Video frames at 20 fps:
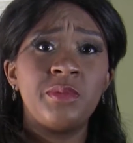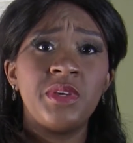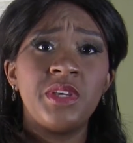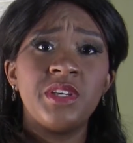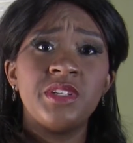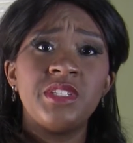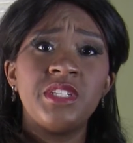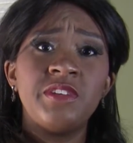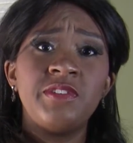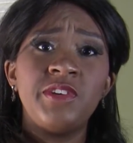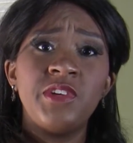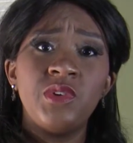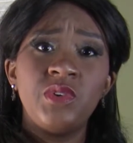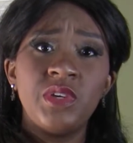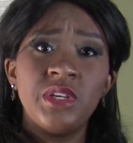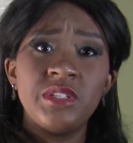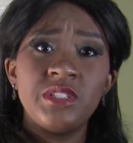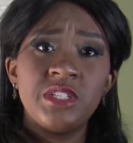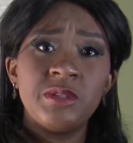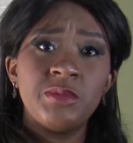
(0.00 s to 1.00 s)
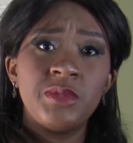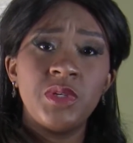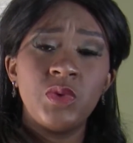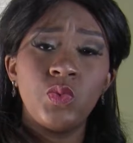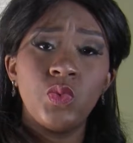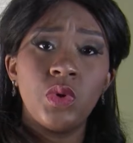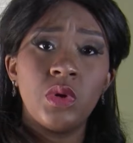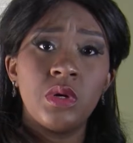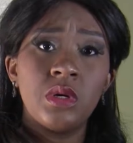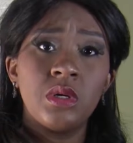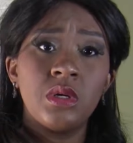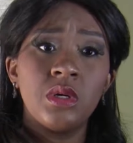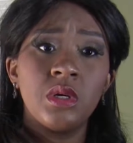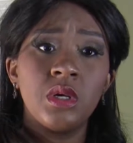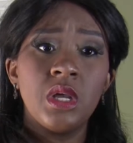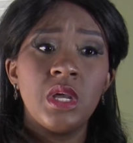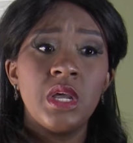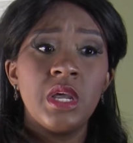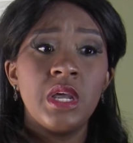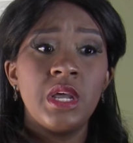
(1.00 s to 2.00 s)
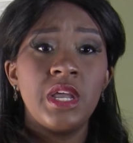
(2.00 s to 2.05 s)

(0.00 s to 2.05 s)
because if you get something wrong,